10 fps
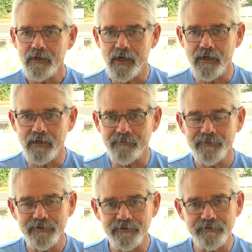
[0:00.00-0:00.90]

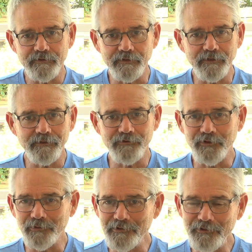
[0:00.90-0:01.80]
The
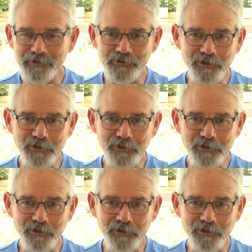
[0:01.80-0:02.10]
Corinthian